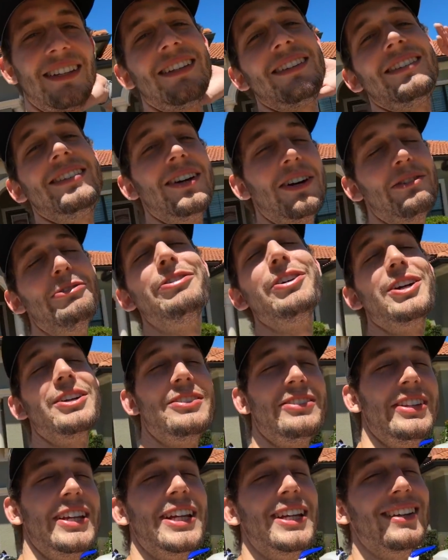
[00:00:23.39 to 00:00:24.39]
So
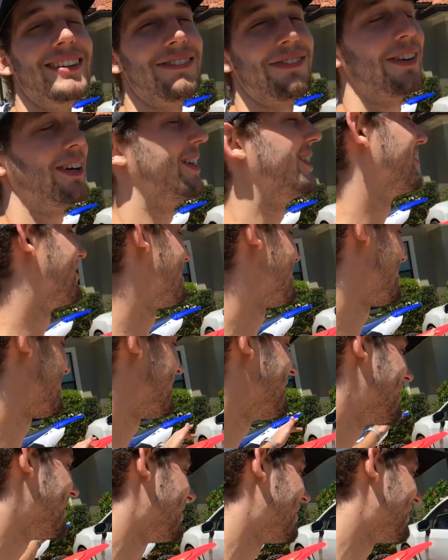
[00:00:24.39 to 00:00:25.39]
first things first,
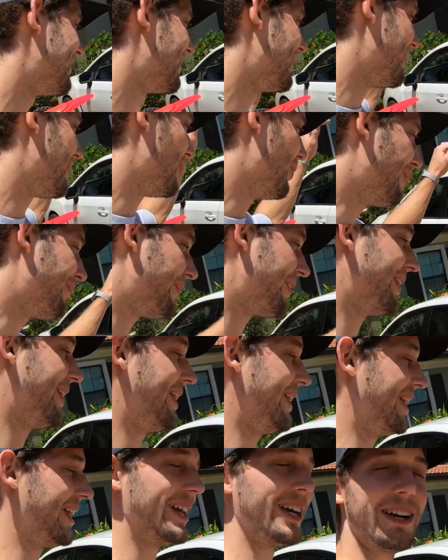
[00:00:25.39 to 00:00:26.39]
over
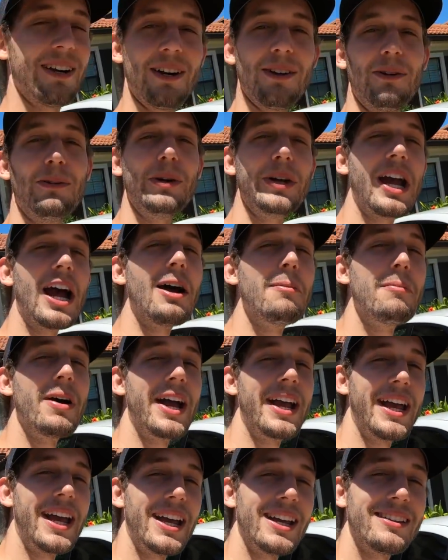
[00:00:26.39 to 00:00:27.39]
here we got
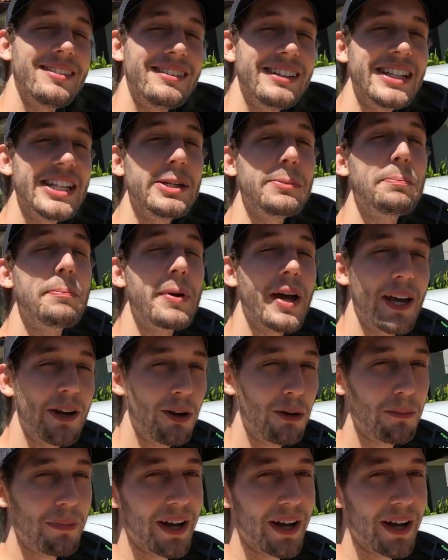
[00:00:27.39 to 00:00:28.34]
my SE pedal